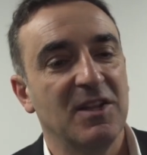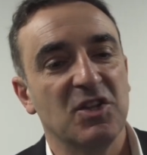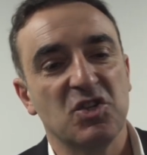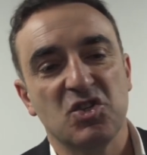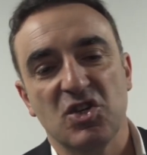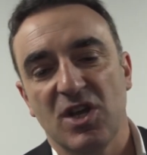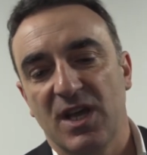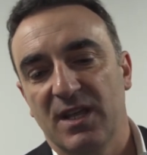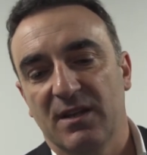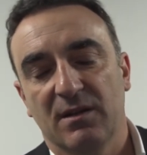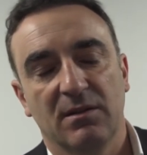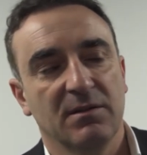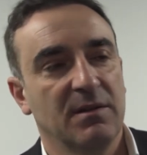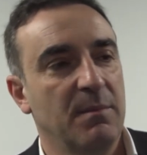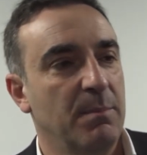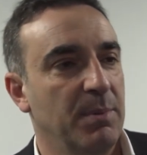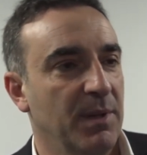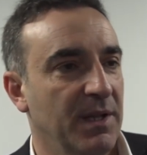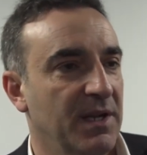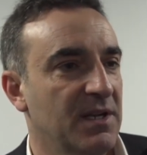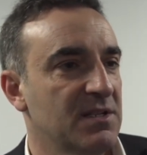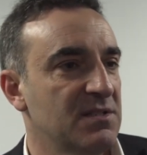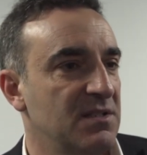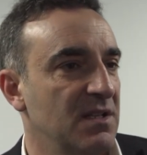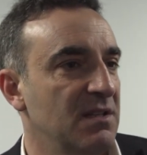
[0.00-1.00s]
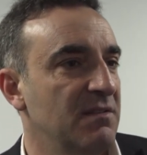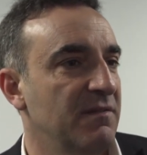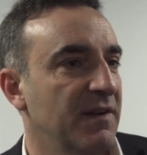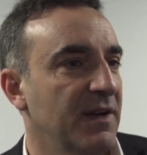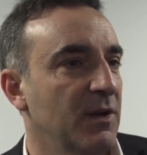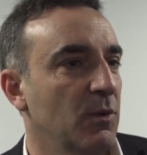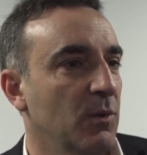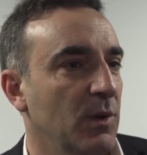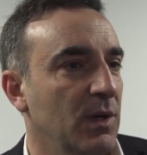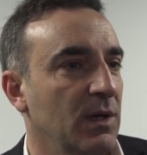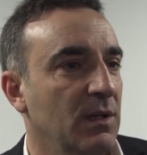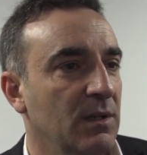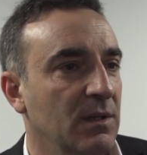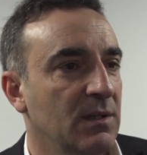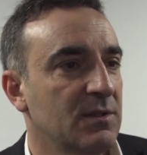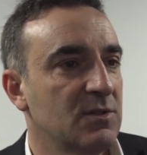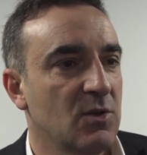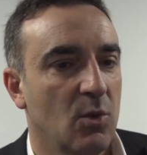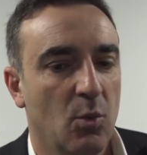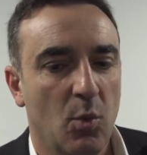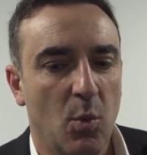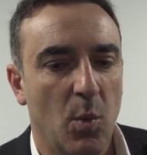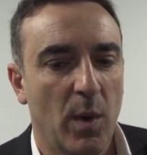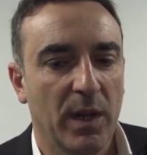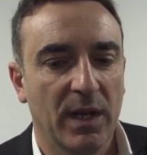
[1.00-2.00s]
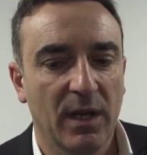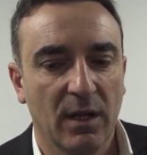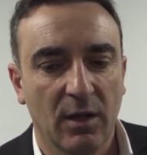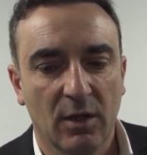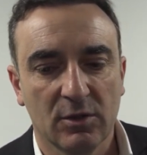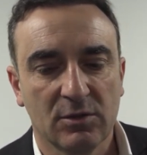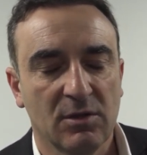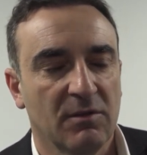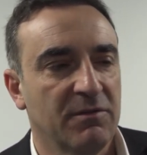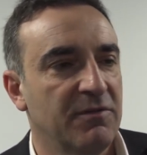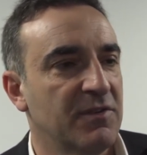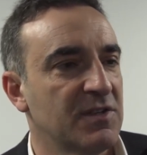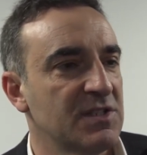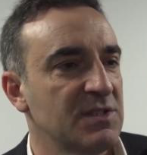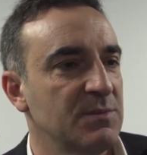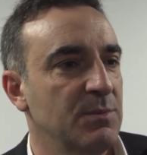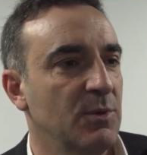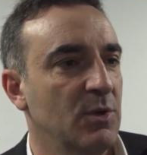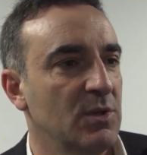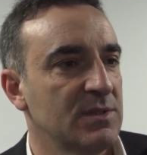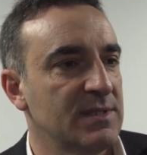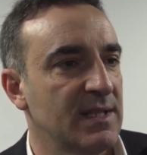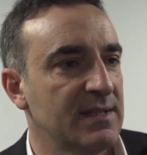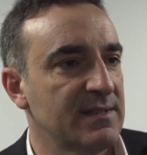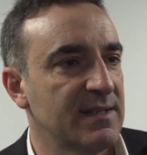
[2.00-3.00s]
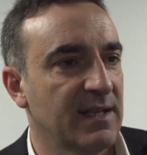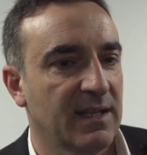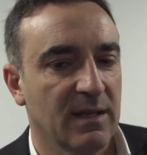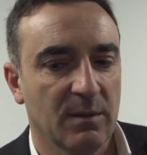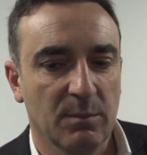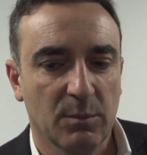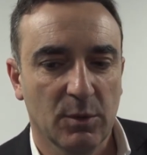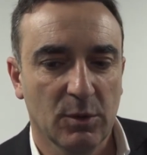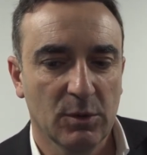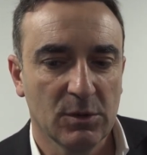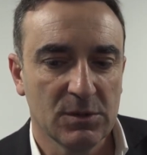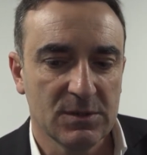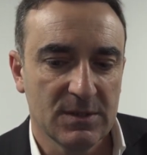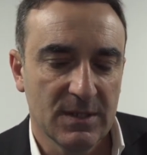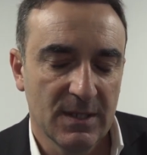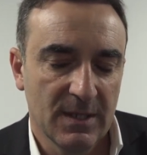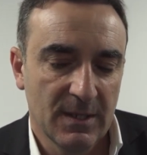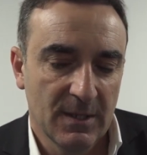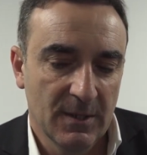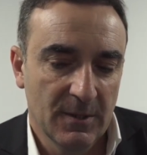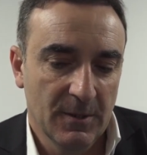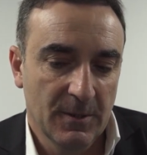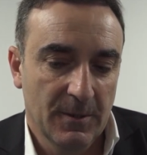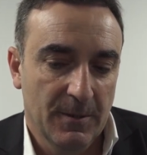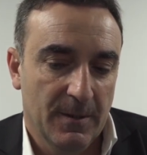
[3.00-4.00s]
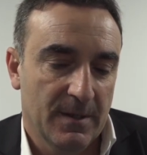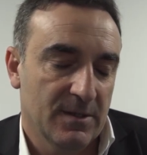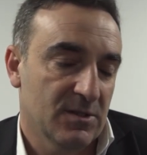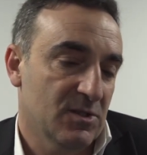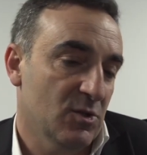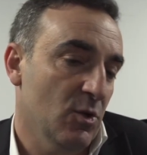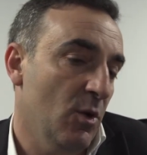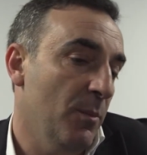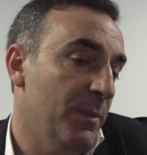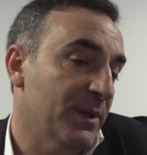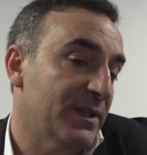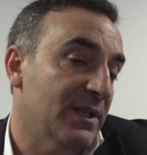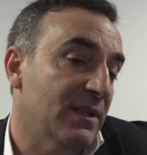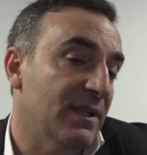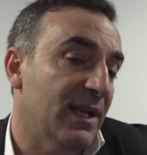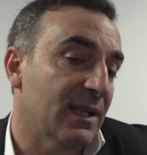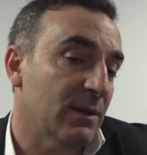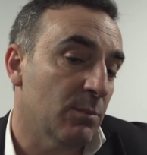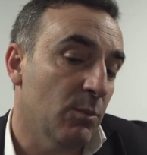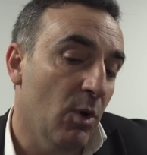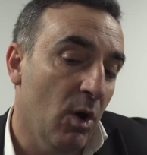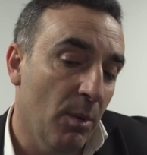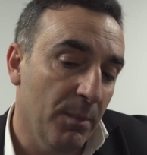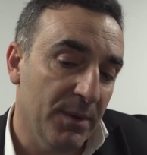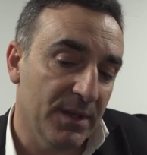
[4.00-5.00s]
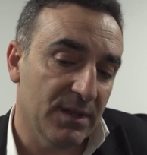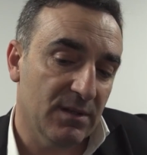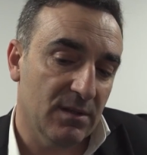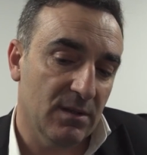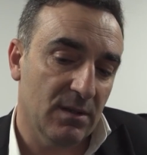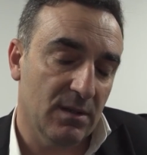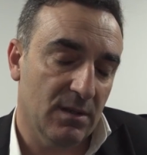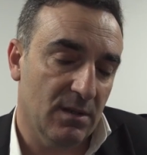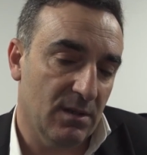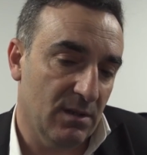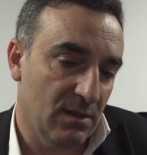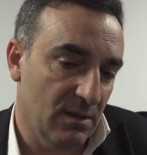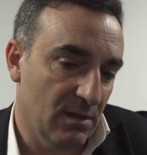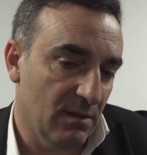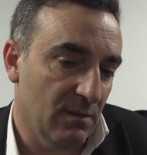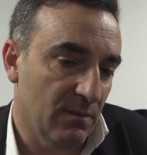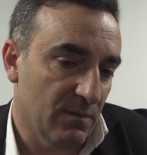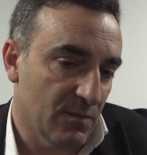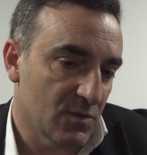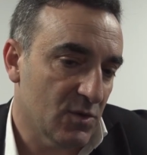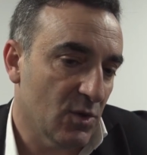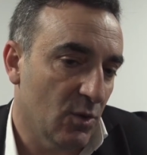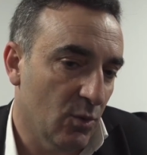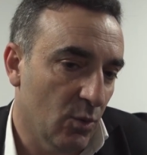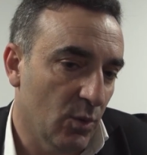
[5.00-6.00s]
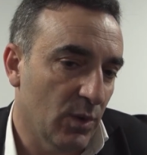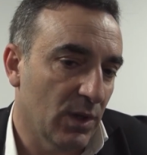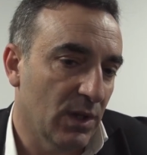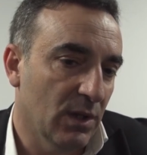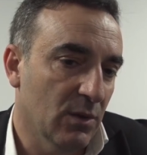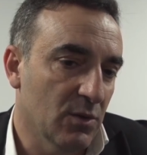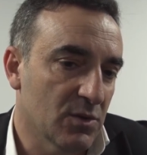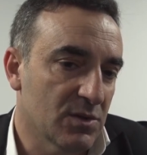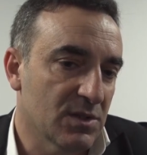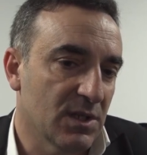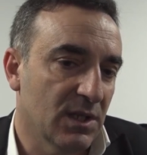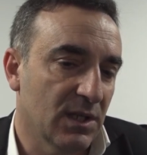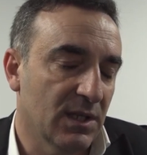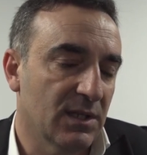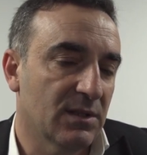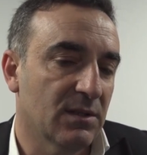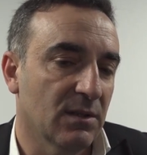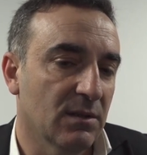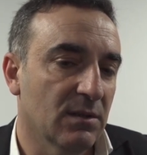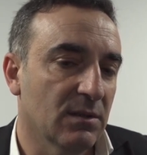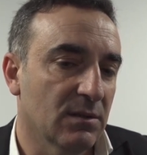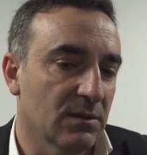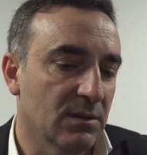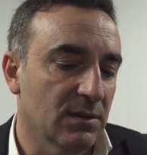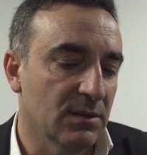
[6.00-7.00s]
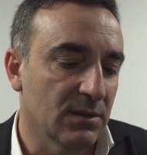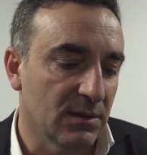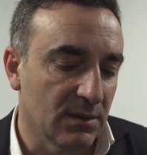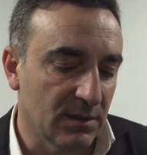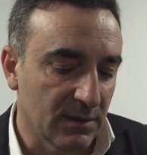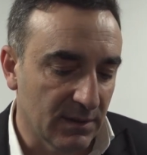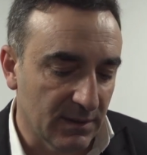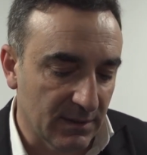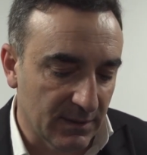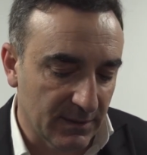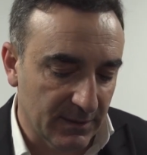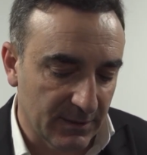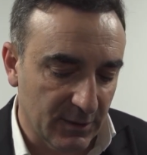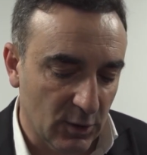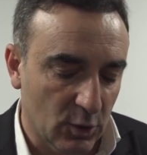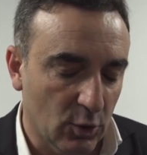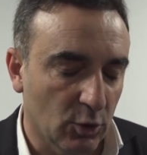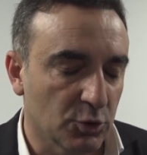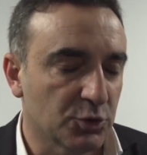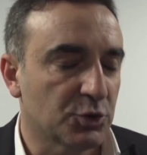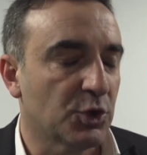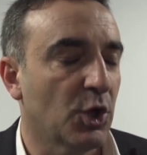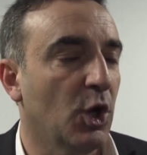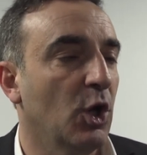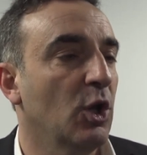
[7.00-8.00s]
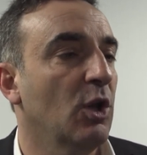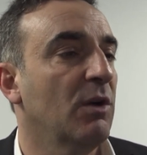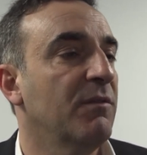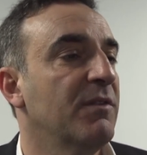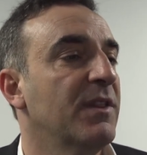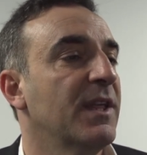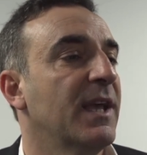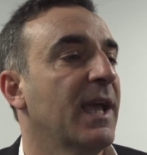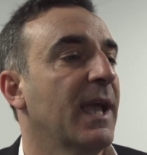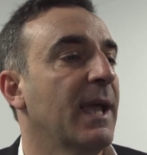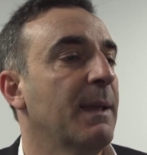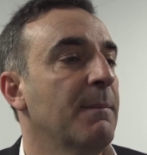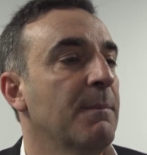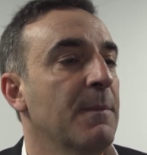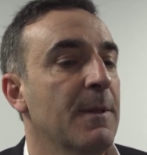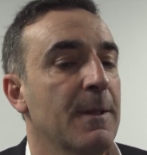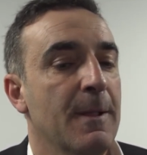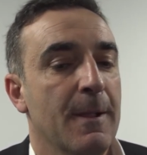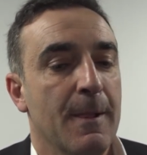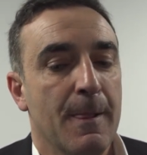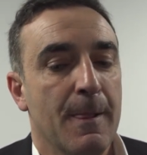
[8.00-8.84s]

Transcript: In general, the players did very well, so we win a lot of first balls and second balls. So, but in that moment, uh, so we lose a little the, the control of the game,